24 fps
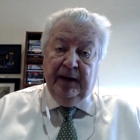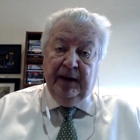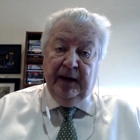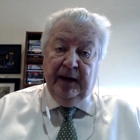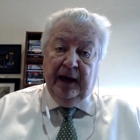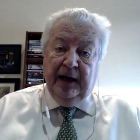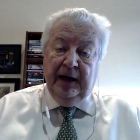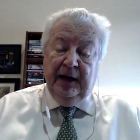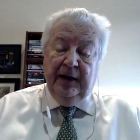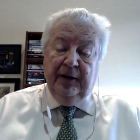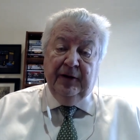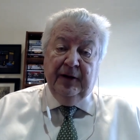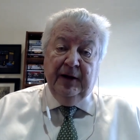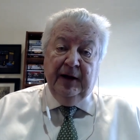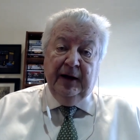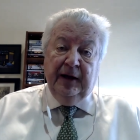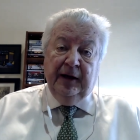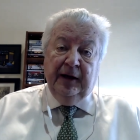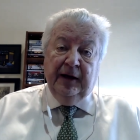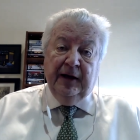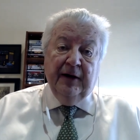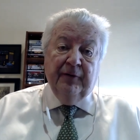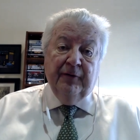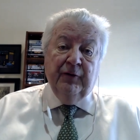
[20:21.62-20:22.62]

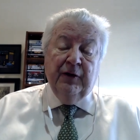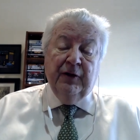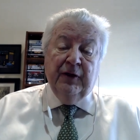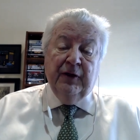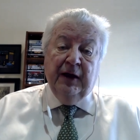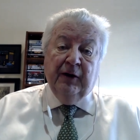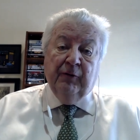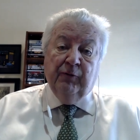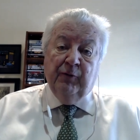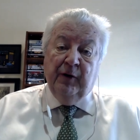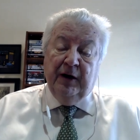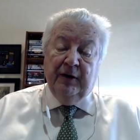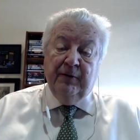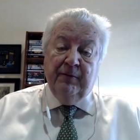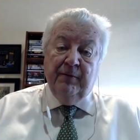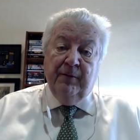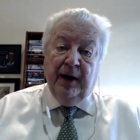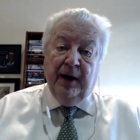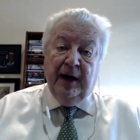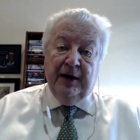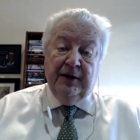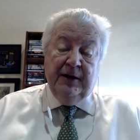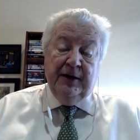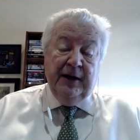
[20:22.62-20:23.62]
Anything and everything written
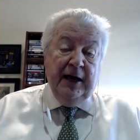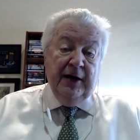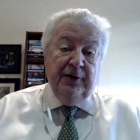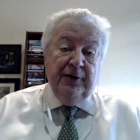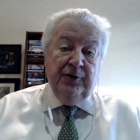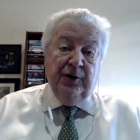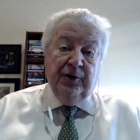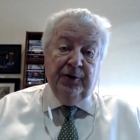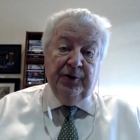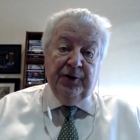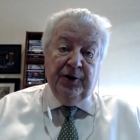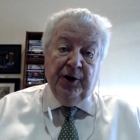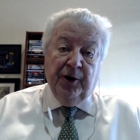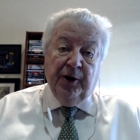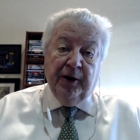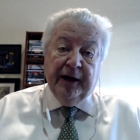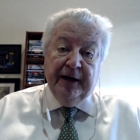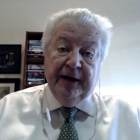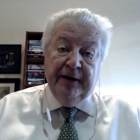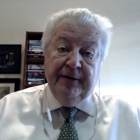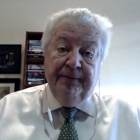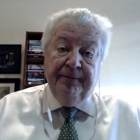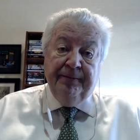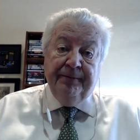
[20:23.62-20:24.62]
by Daniel
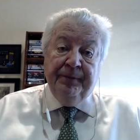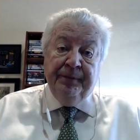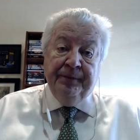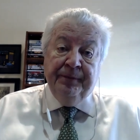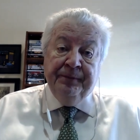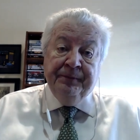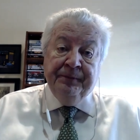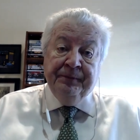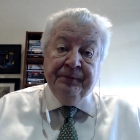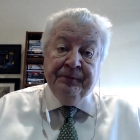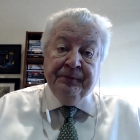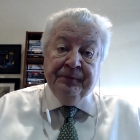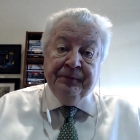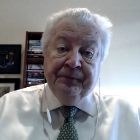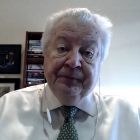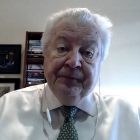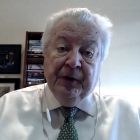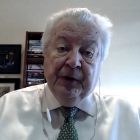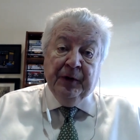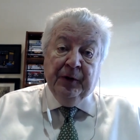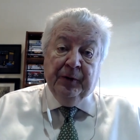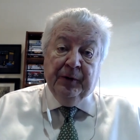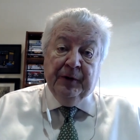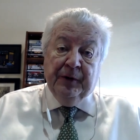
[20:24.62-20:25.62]
Yergin,
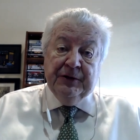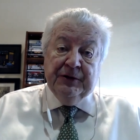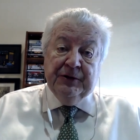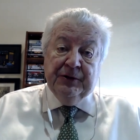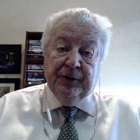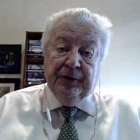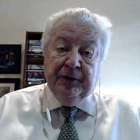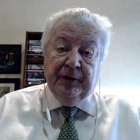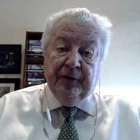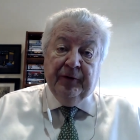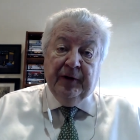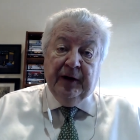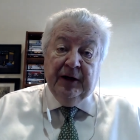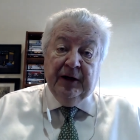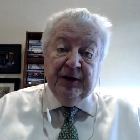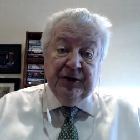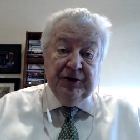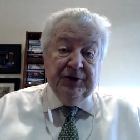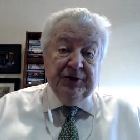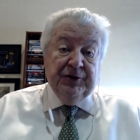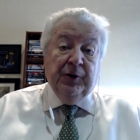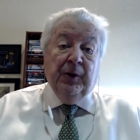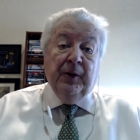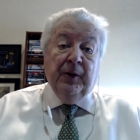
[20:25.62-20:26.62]
who was sort of the
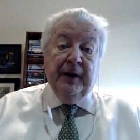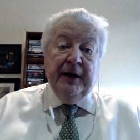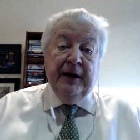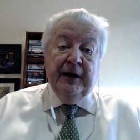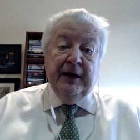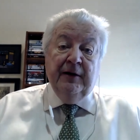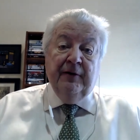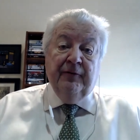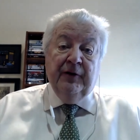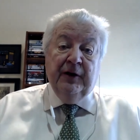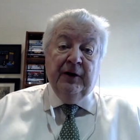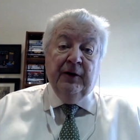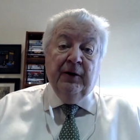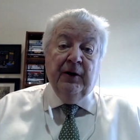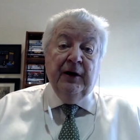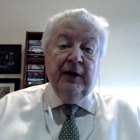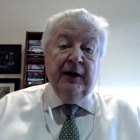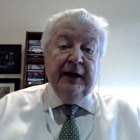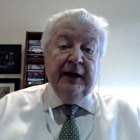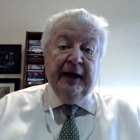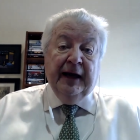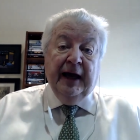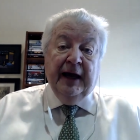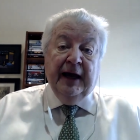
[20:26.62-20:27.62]
historian of the oil
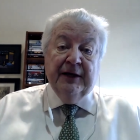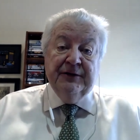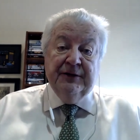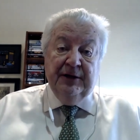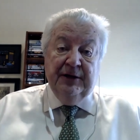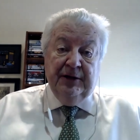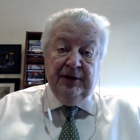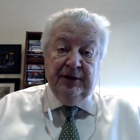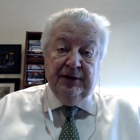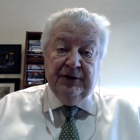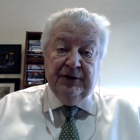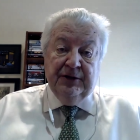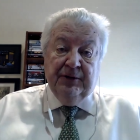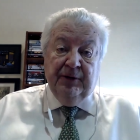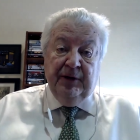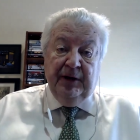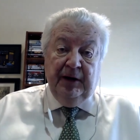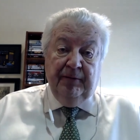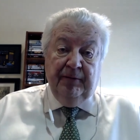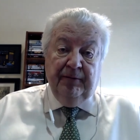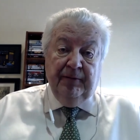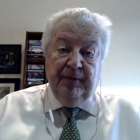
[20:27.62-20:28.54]
and gas industry.